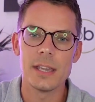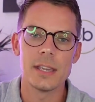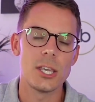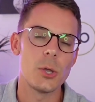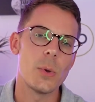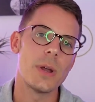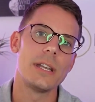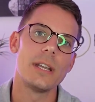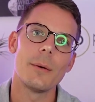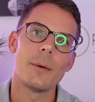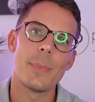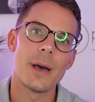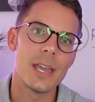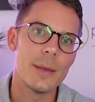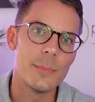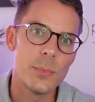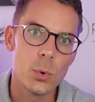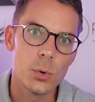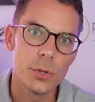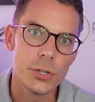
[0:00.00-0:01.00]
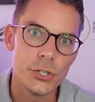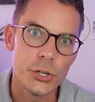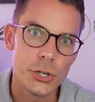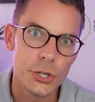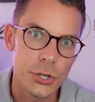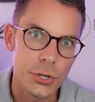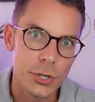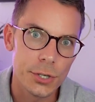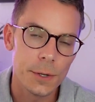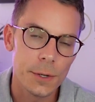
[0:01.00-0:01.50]
You end up paying more than you
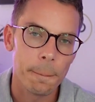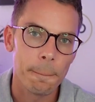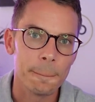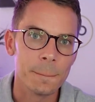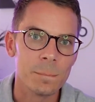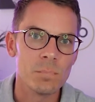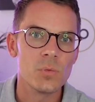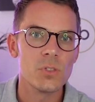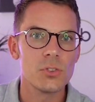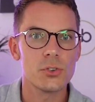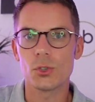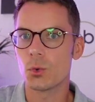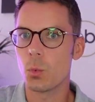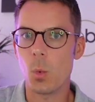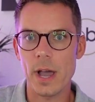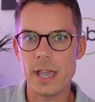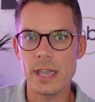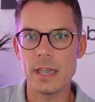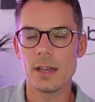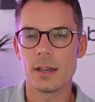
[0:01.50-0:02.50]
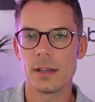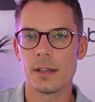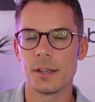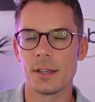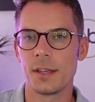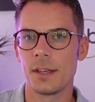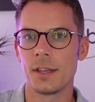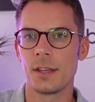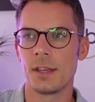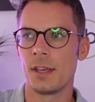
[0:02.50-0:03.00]
should. Just wait.
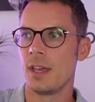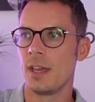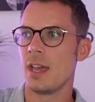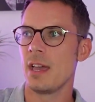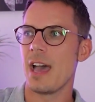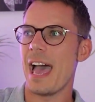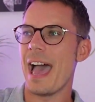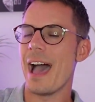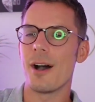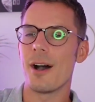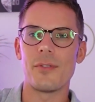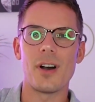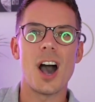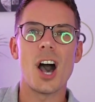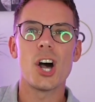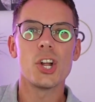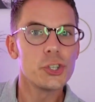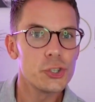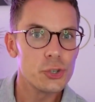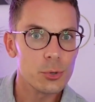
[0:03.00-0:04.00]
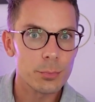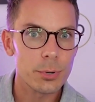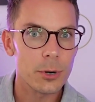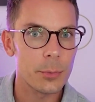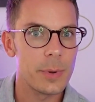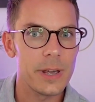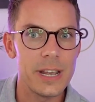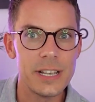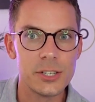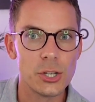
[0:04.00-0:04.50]
Out of 100
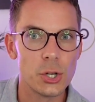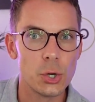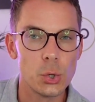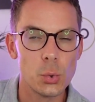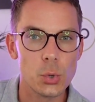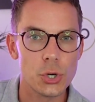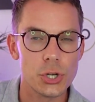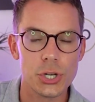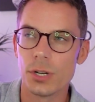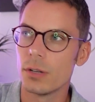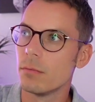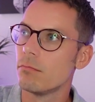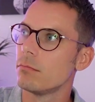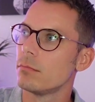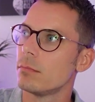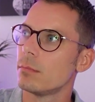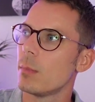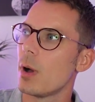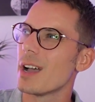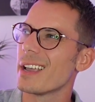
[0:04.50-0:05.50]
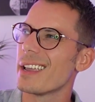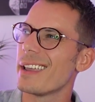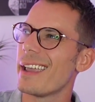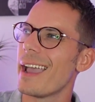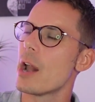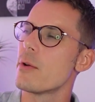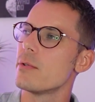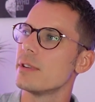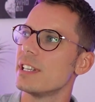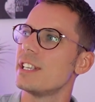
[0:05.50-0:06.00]
properties in an auction, I
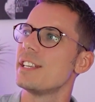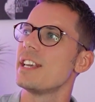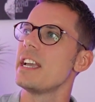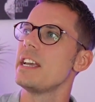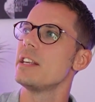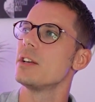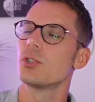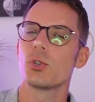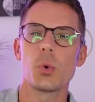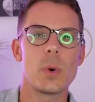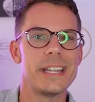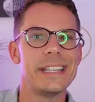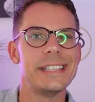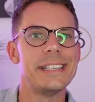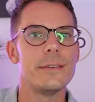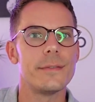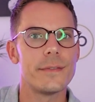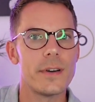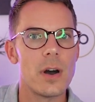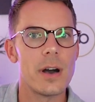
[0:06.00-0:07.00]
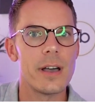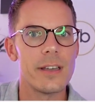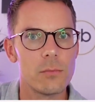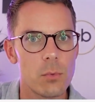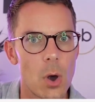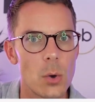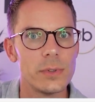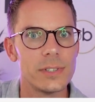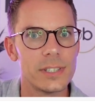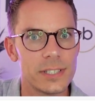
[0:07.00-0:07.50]
guarantee that 25
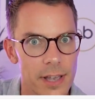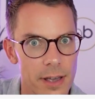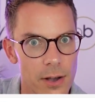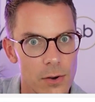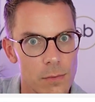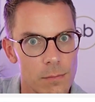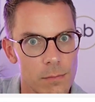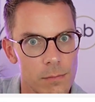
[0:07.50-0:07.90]
won't sell.